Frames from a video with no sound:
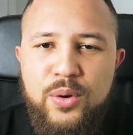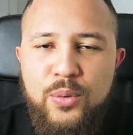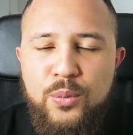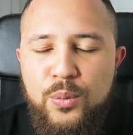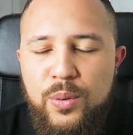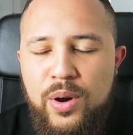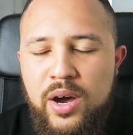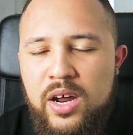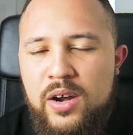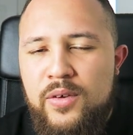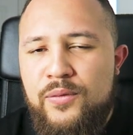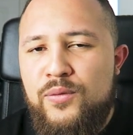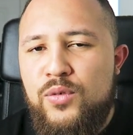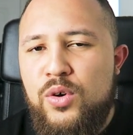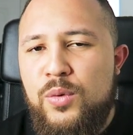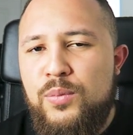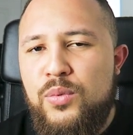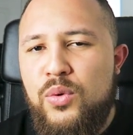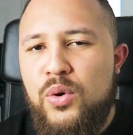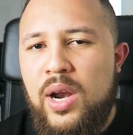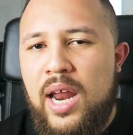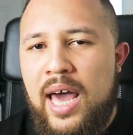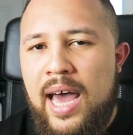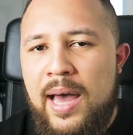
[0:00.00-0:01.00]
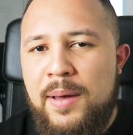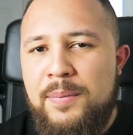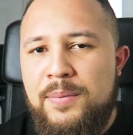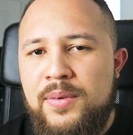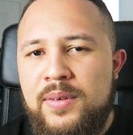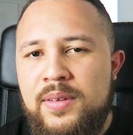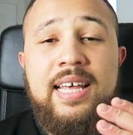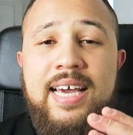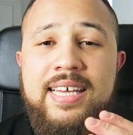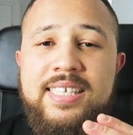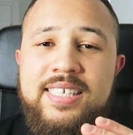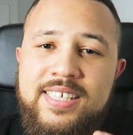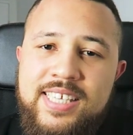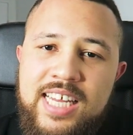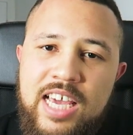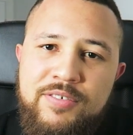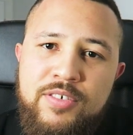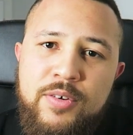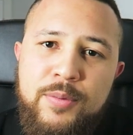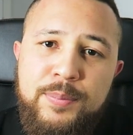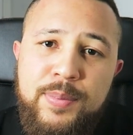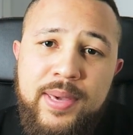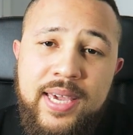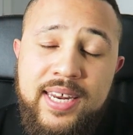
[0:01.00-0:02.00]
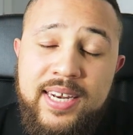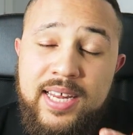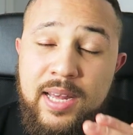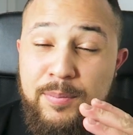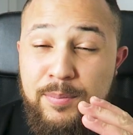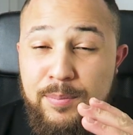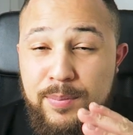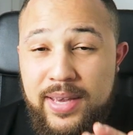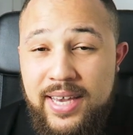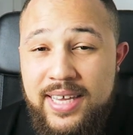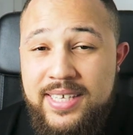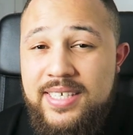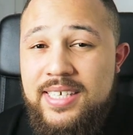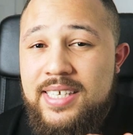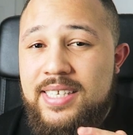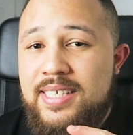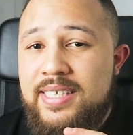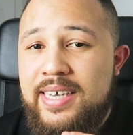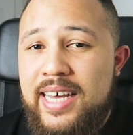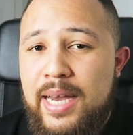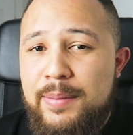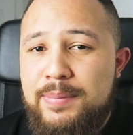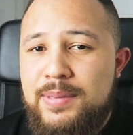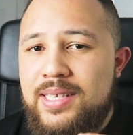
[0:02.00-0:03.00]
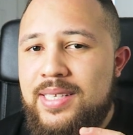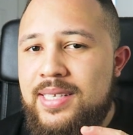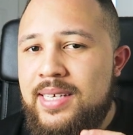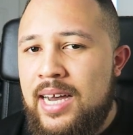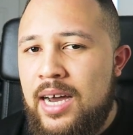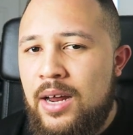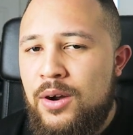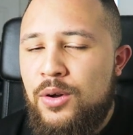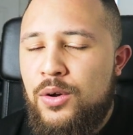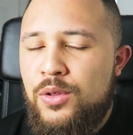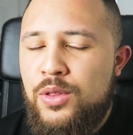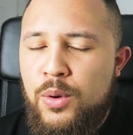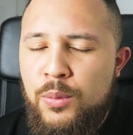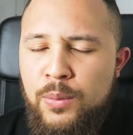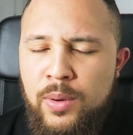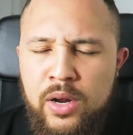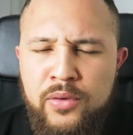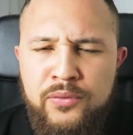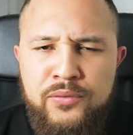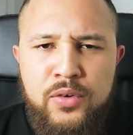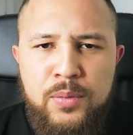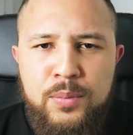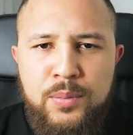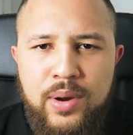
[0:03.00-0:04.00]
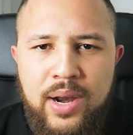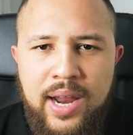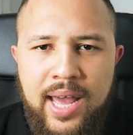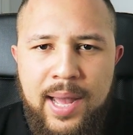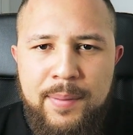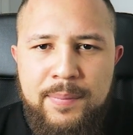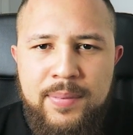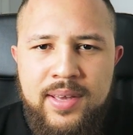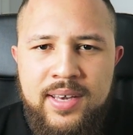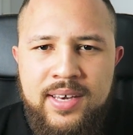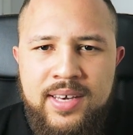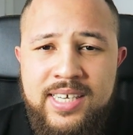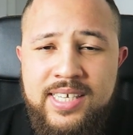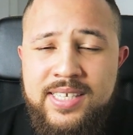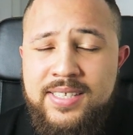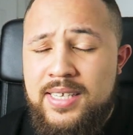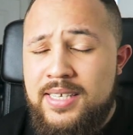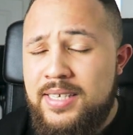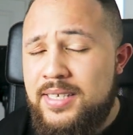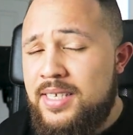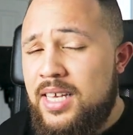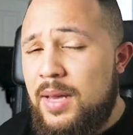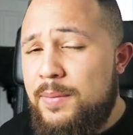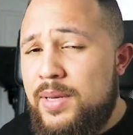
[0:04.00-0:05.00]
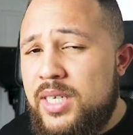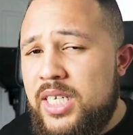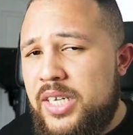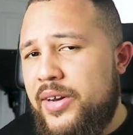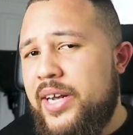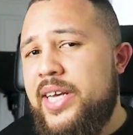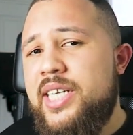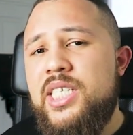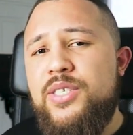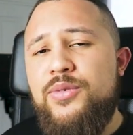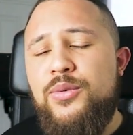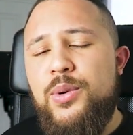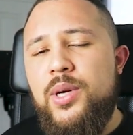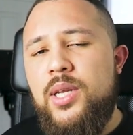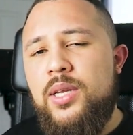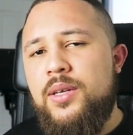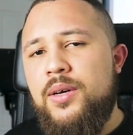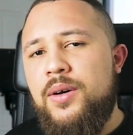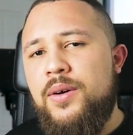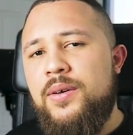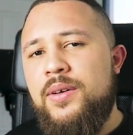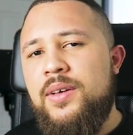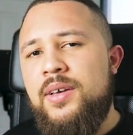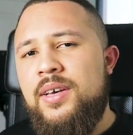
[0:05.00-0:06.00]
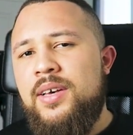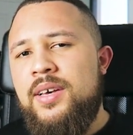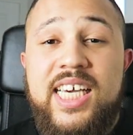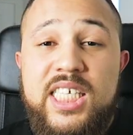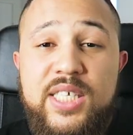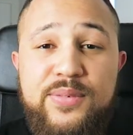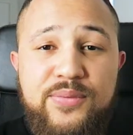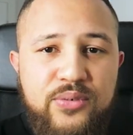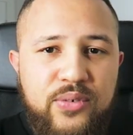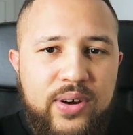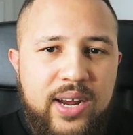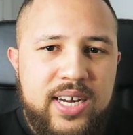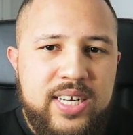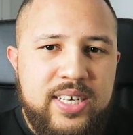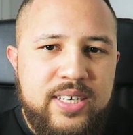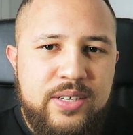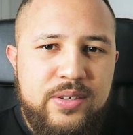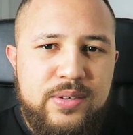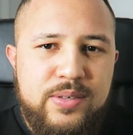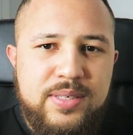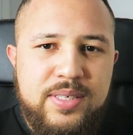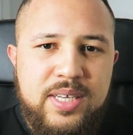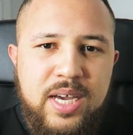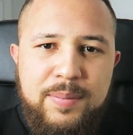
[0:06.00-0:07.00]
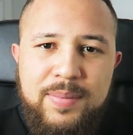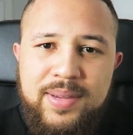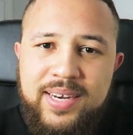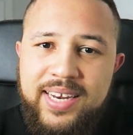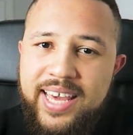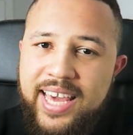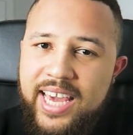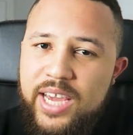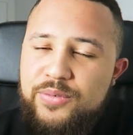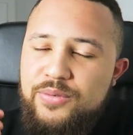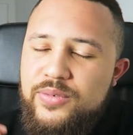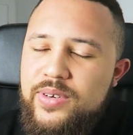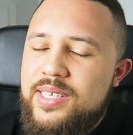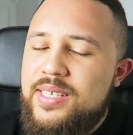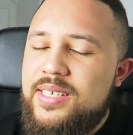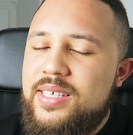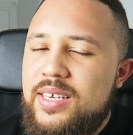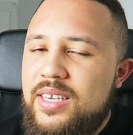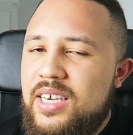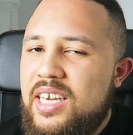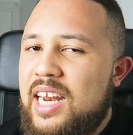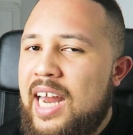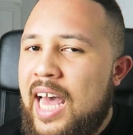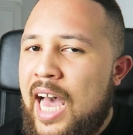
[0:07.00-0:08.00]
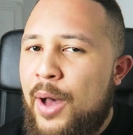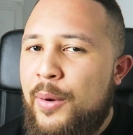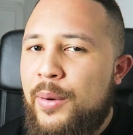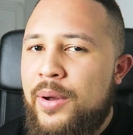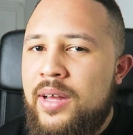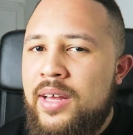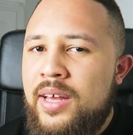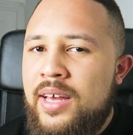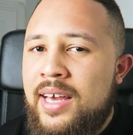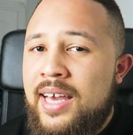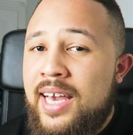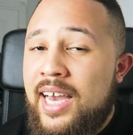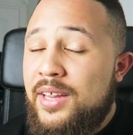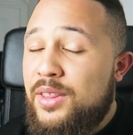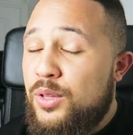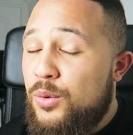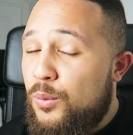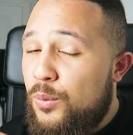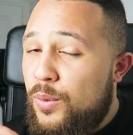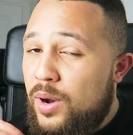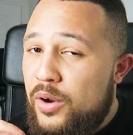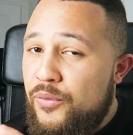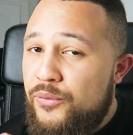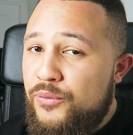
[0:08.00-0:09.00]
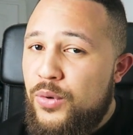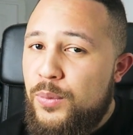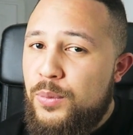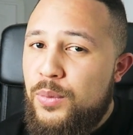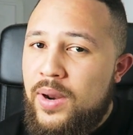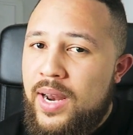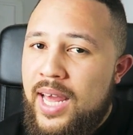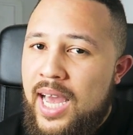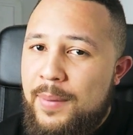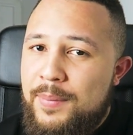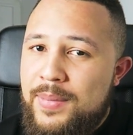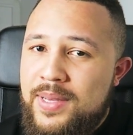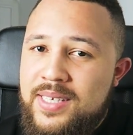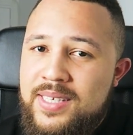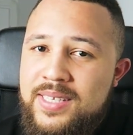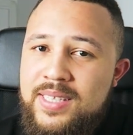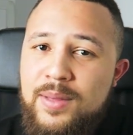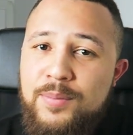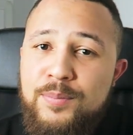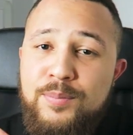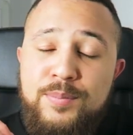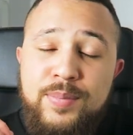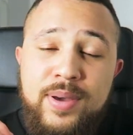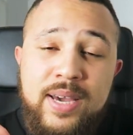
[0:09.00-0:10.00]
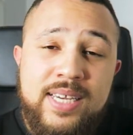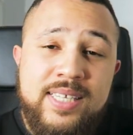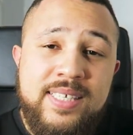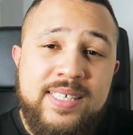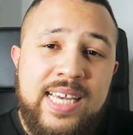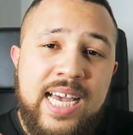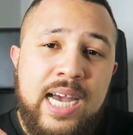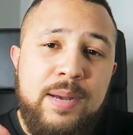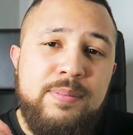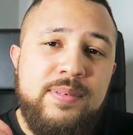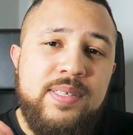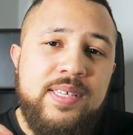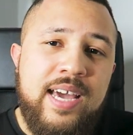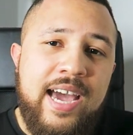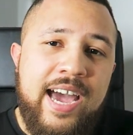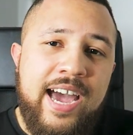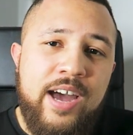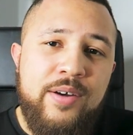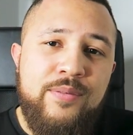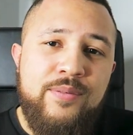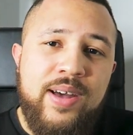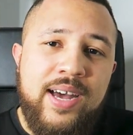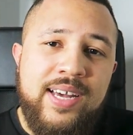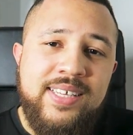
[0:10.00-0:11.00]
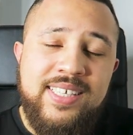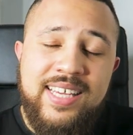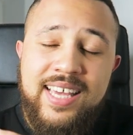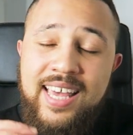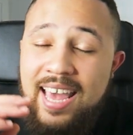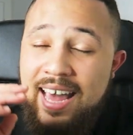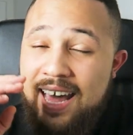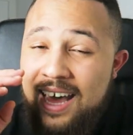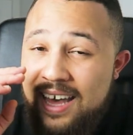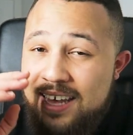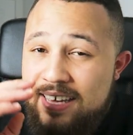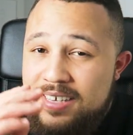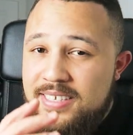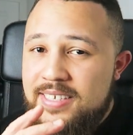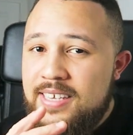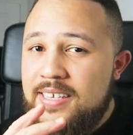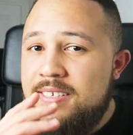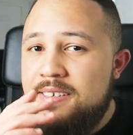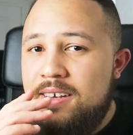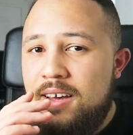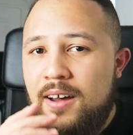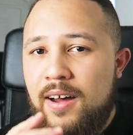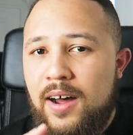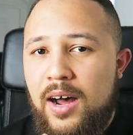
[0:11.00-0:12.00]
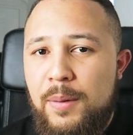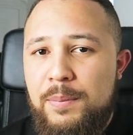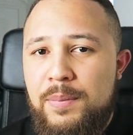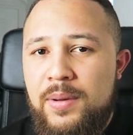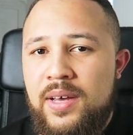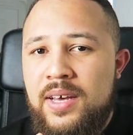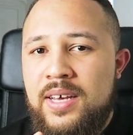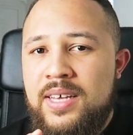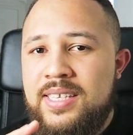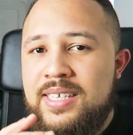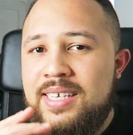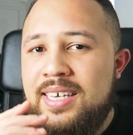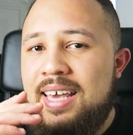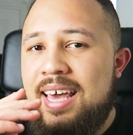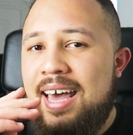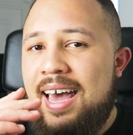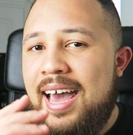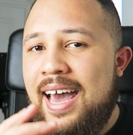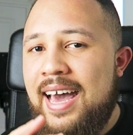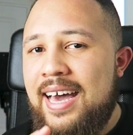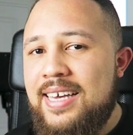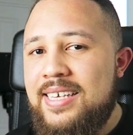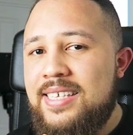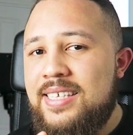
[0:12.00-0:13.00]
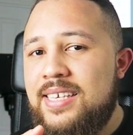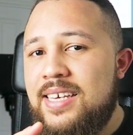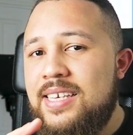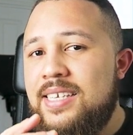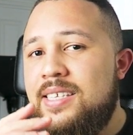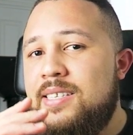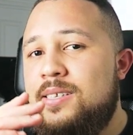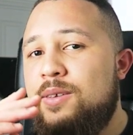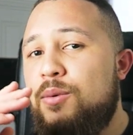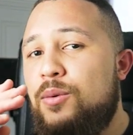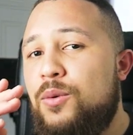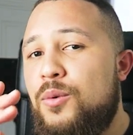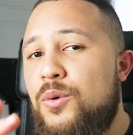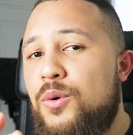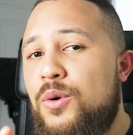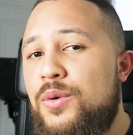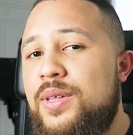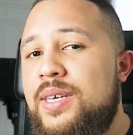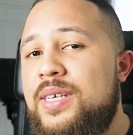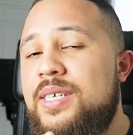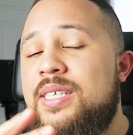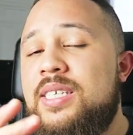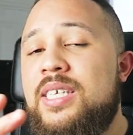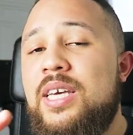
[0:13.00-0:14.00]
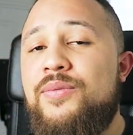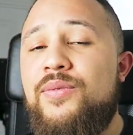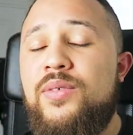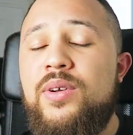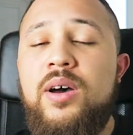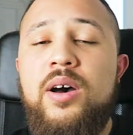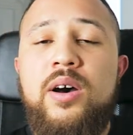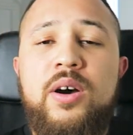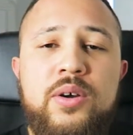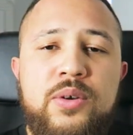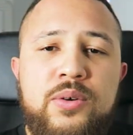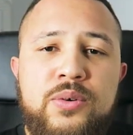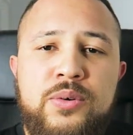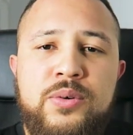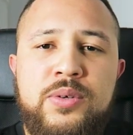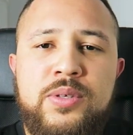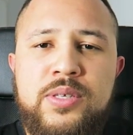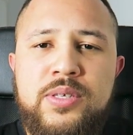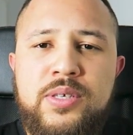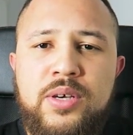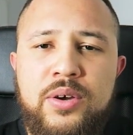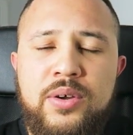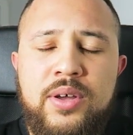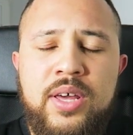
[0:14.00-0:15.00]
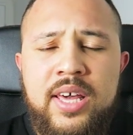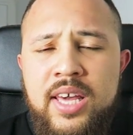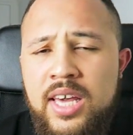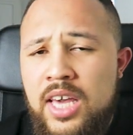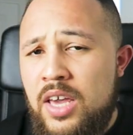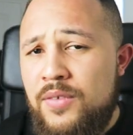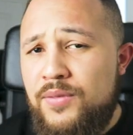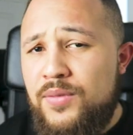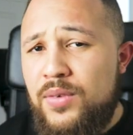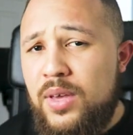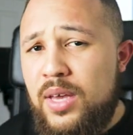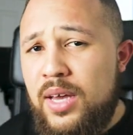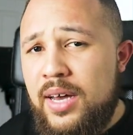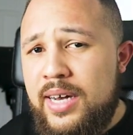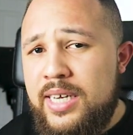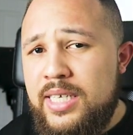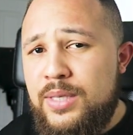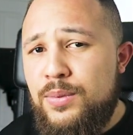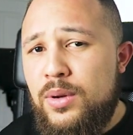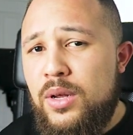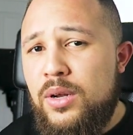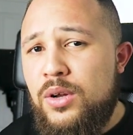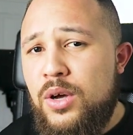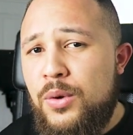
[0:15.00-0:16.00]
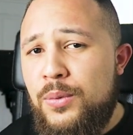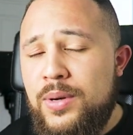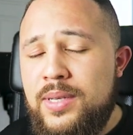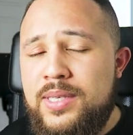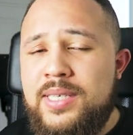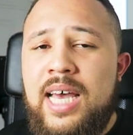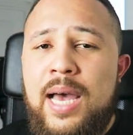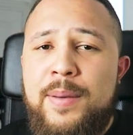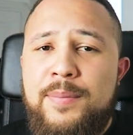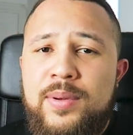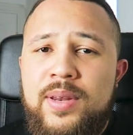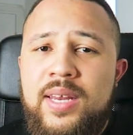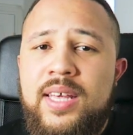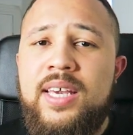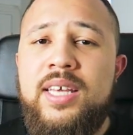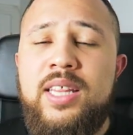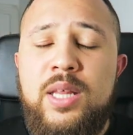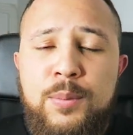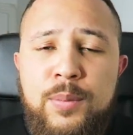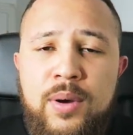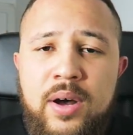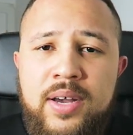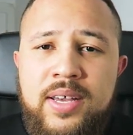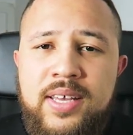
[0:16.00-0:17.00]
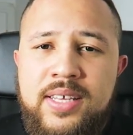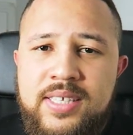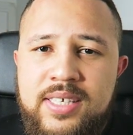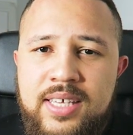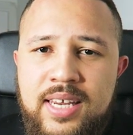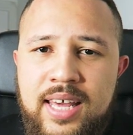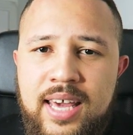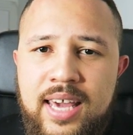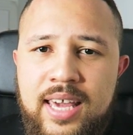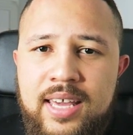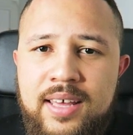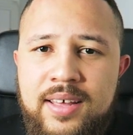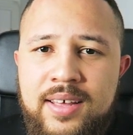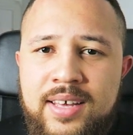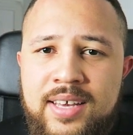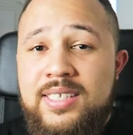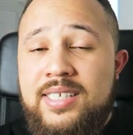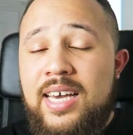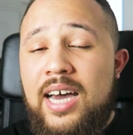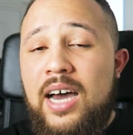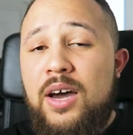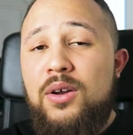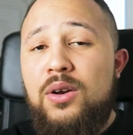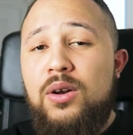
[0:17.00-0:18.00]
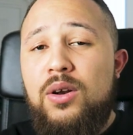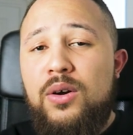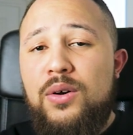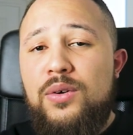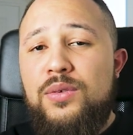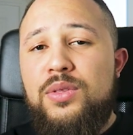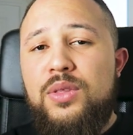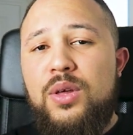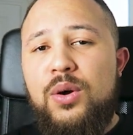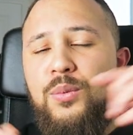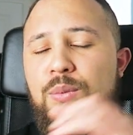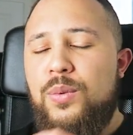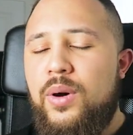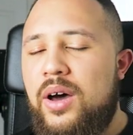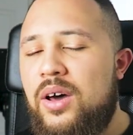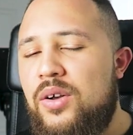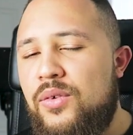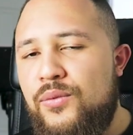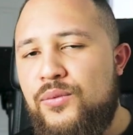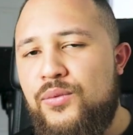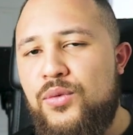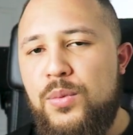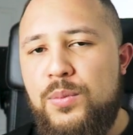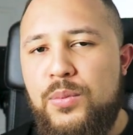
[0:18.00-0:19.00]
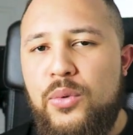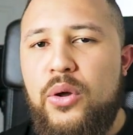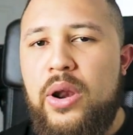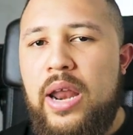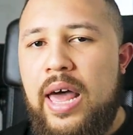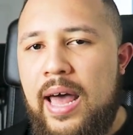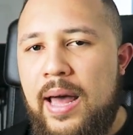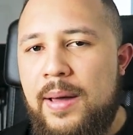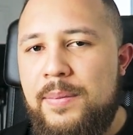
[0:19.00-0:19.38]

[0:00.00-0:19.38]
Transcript: the One Football app. There's never been a better time to download the One Football app. It's the summer transfer window. There's fresh news coming every single hour, and the One Football app is the best app to have as it acts as a hub to get access to all these different articles. So if you guys want to know what's happening in the market today, download the One Football